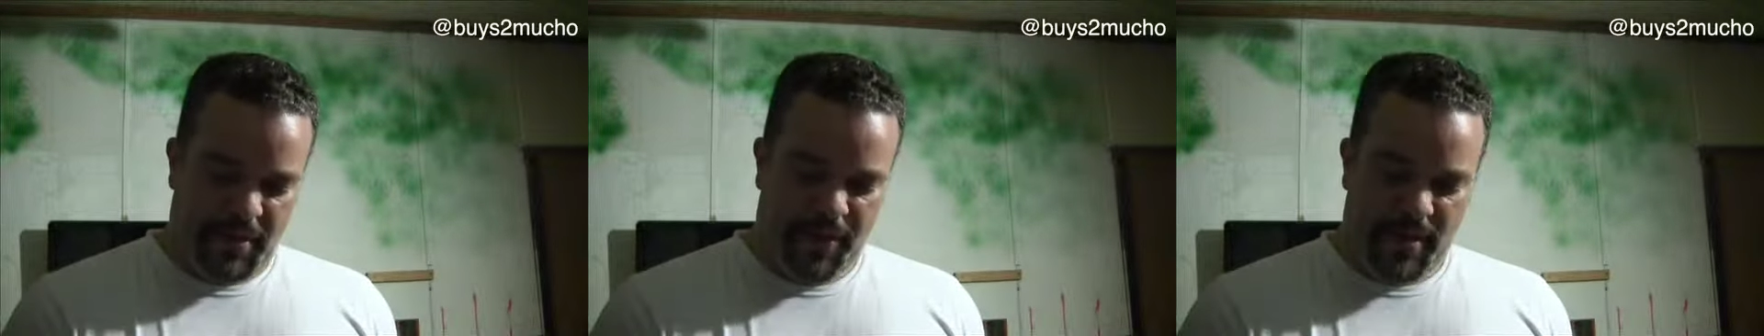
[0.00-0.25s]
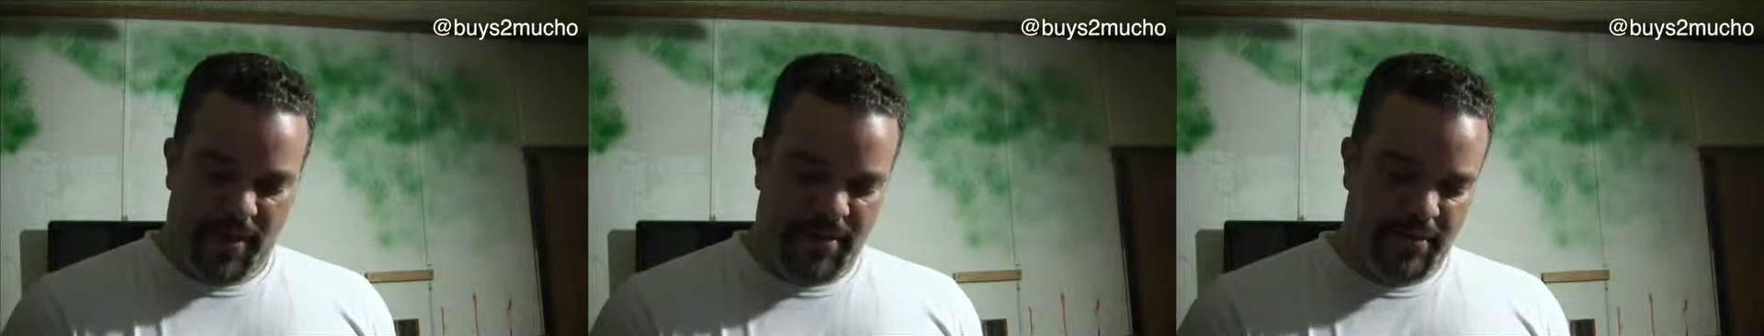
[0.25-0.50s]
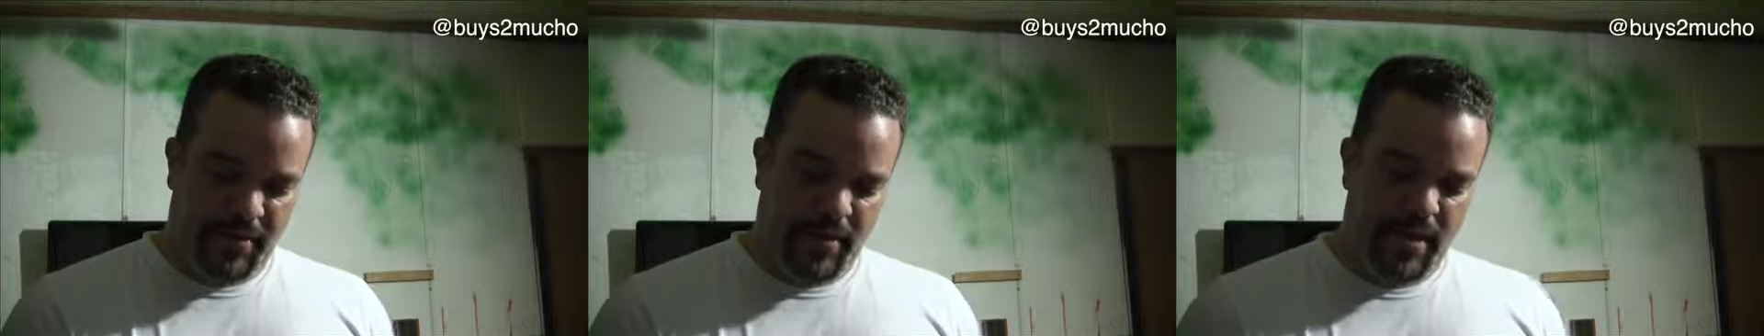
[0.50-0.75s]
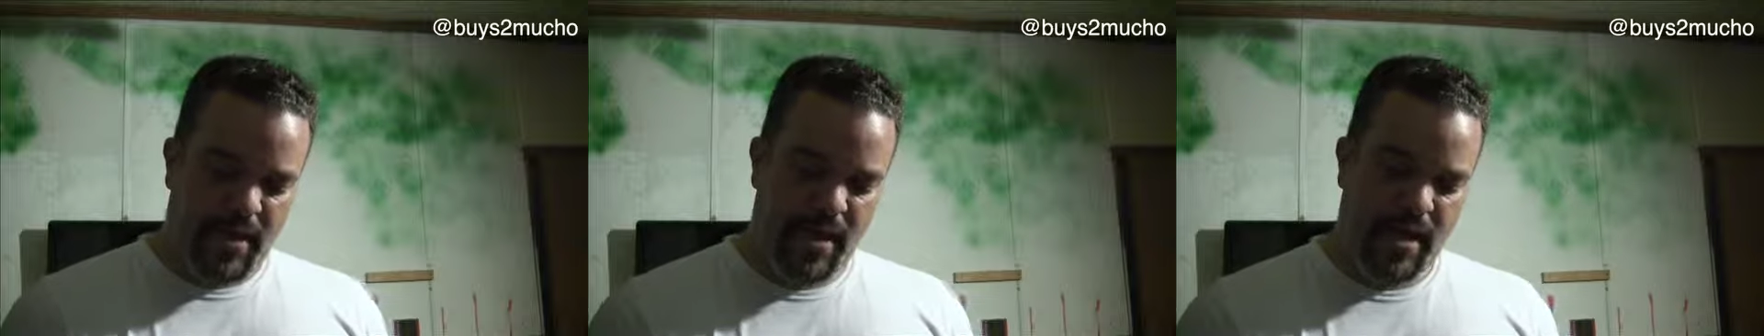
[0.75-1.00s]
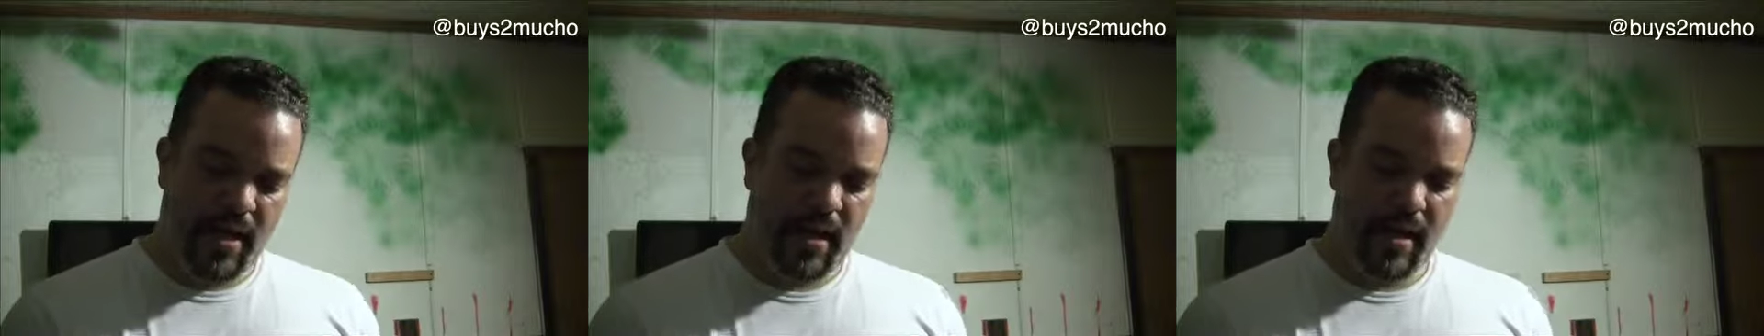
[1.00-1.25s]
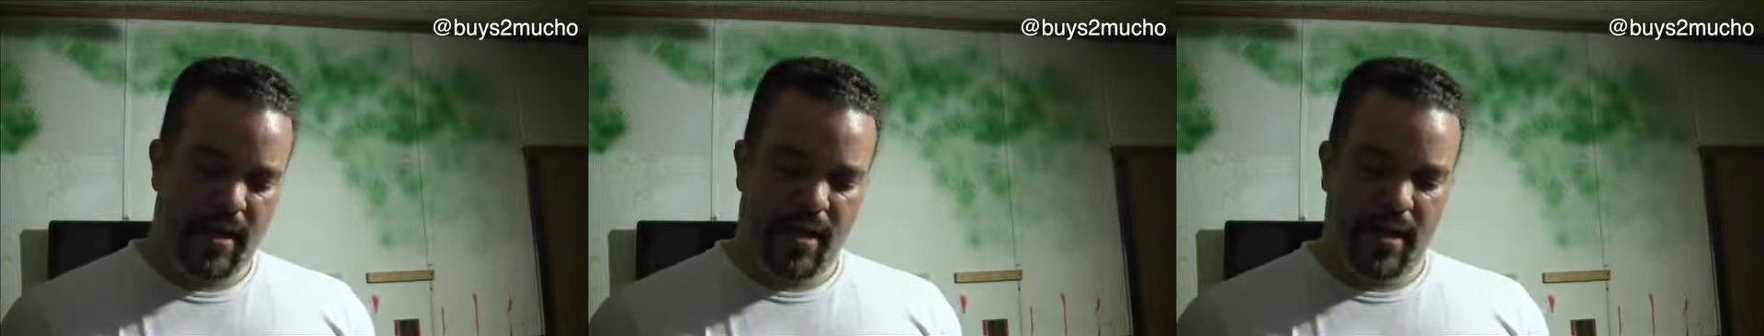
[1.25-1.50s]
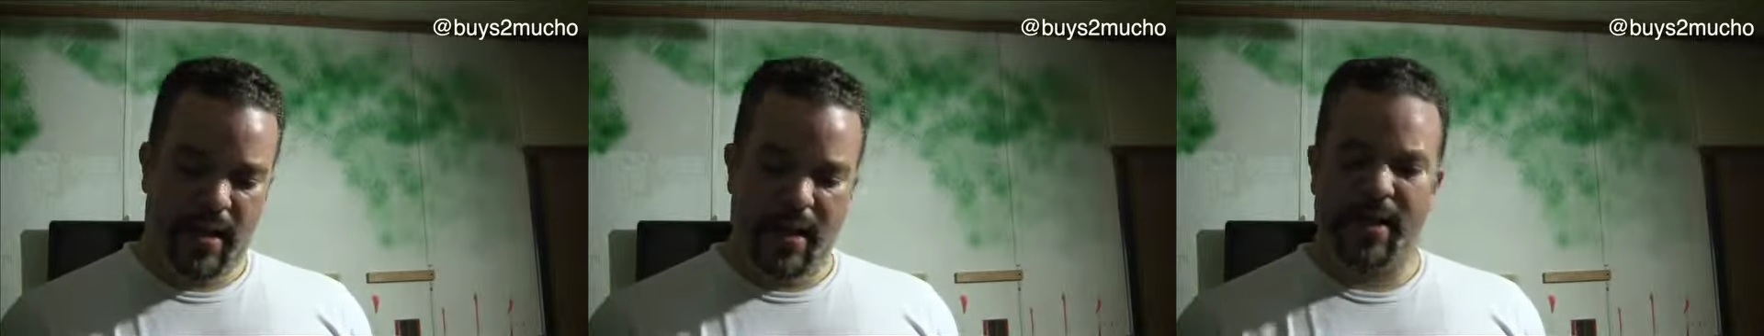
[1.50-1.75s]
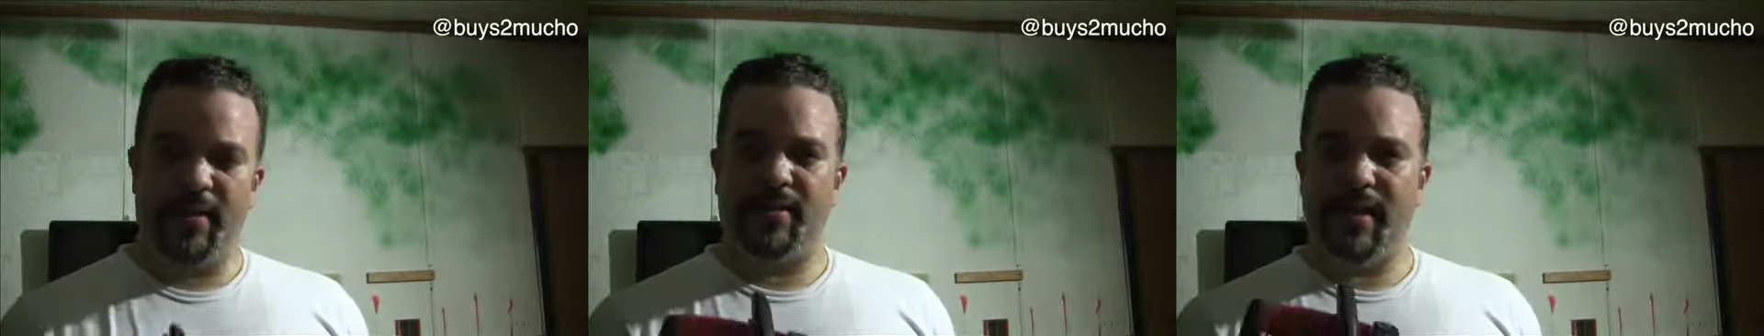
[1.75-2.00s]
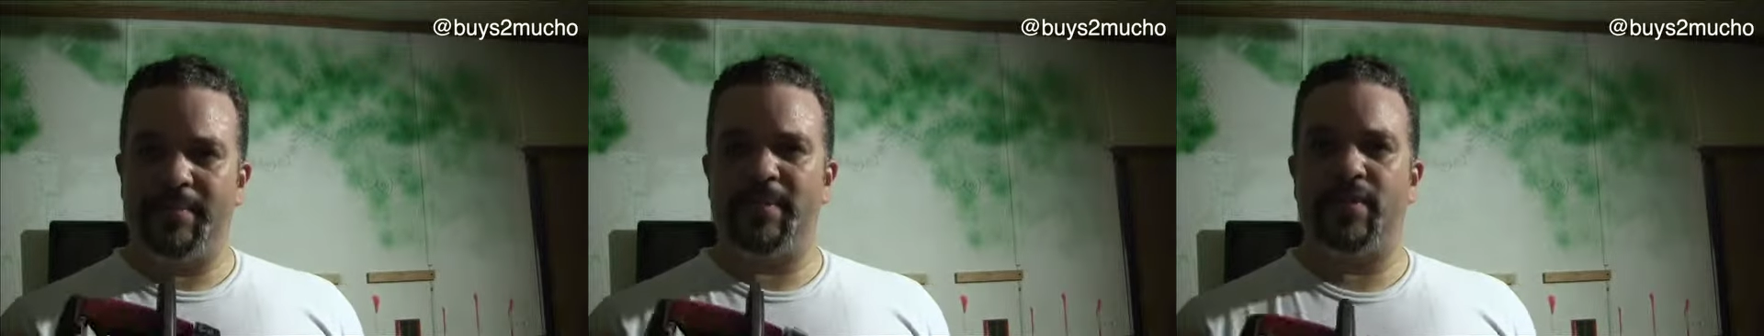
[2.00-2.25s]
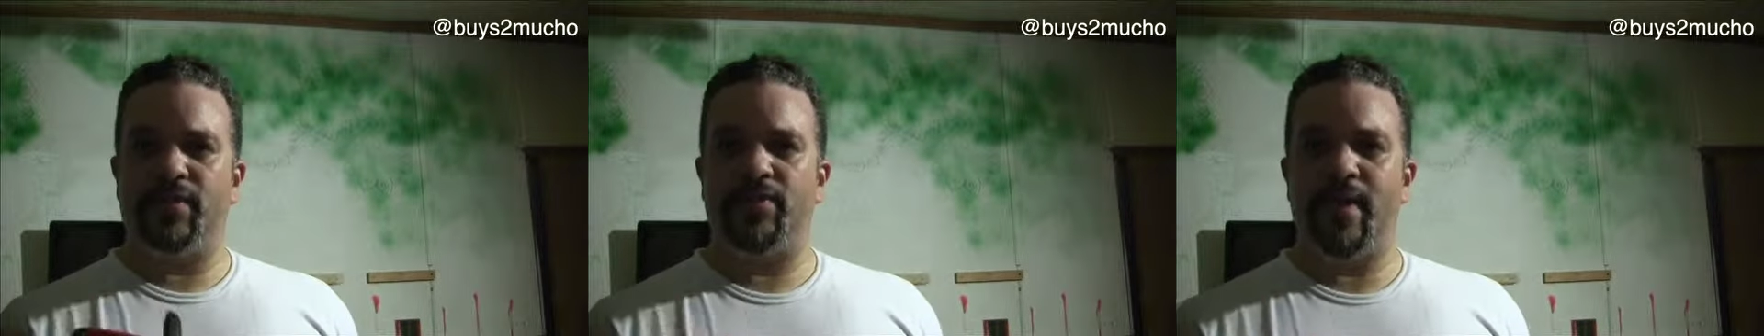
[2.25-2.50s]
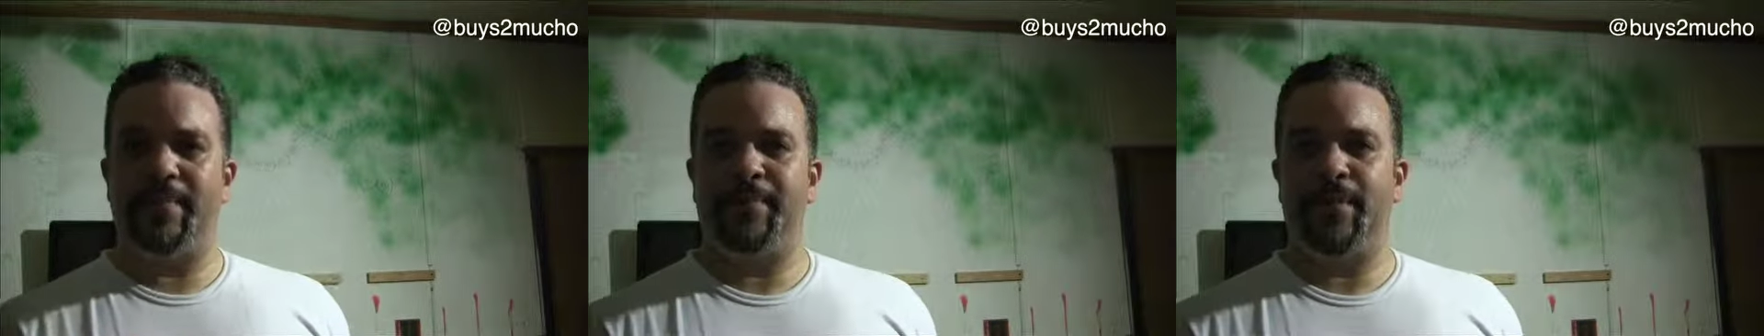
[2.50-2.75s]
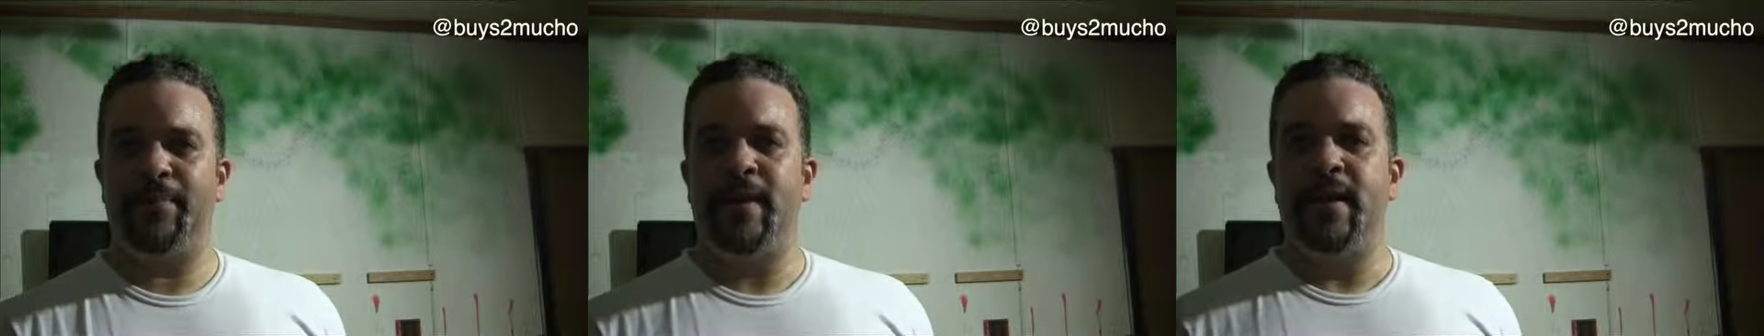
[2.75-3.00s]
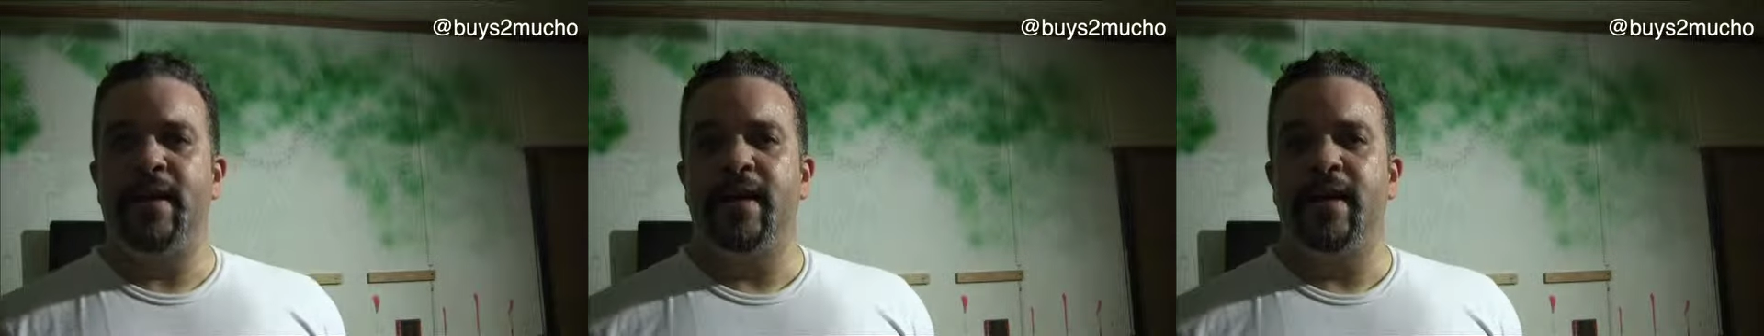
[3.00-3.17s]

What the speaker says: far so good. And you're tempted to drop them.